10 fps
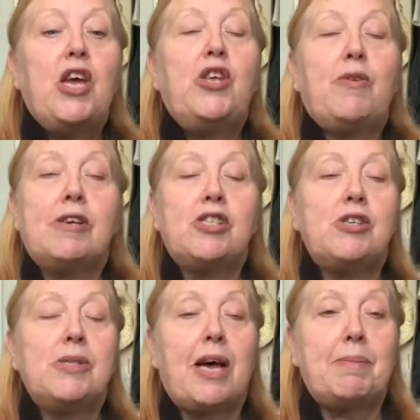you can
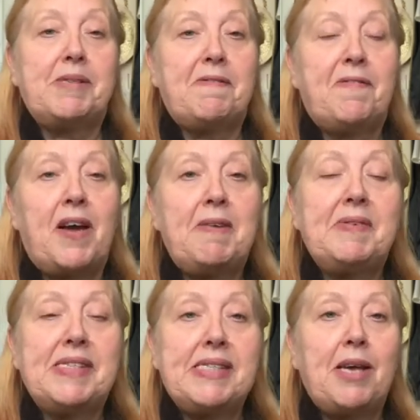choose up to five
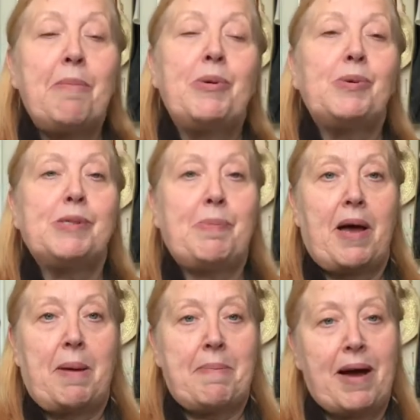samples
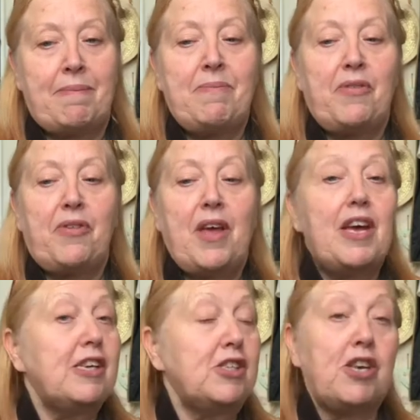per month
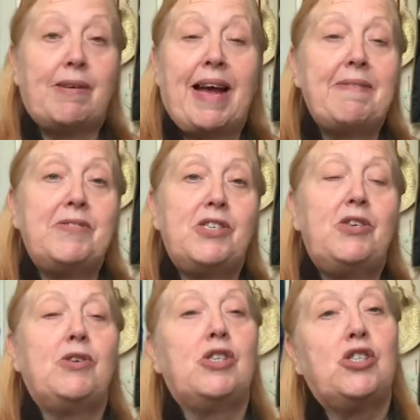you don't have to
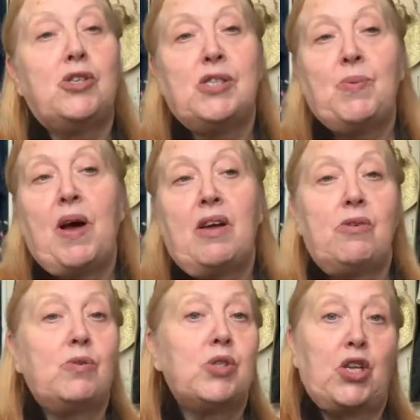you can choose one
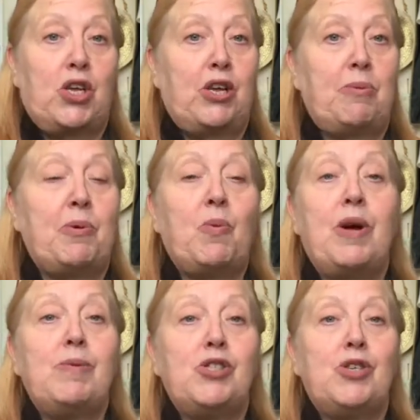or two but why
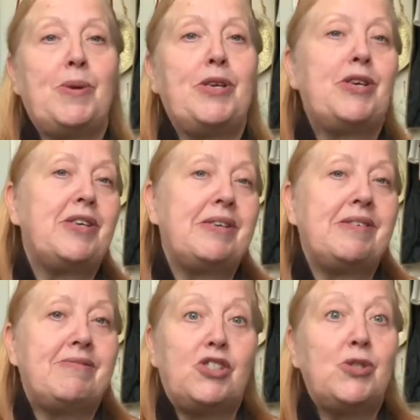would you when you can
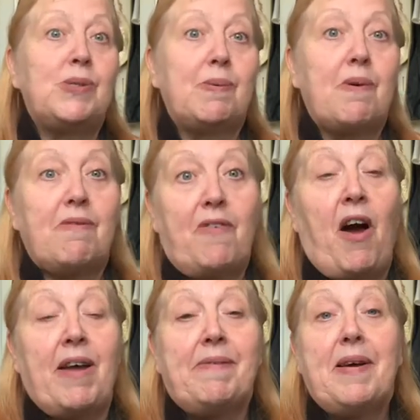choose
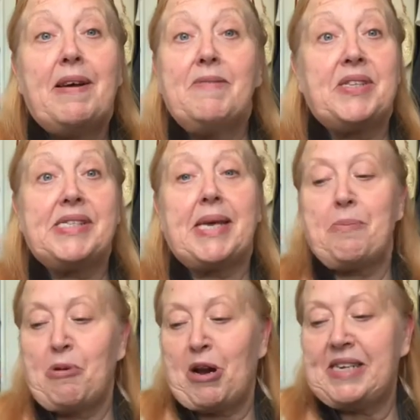five for the same
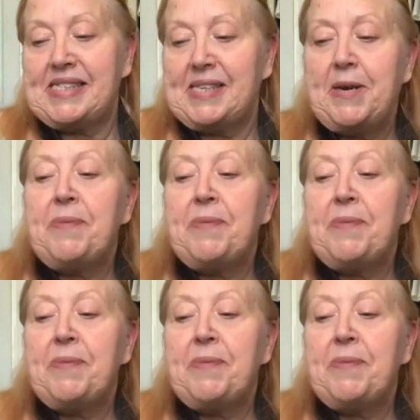price.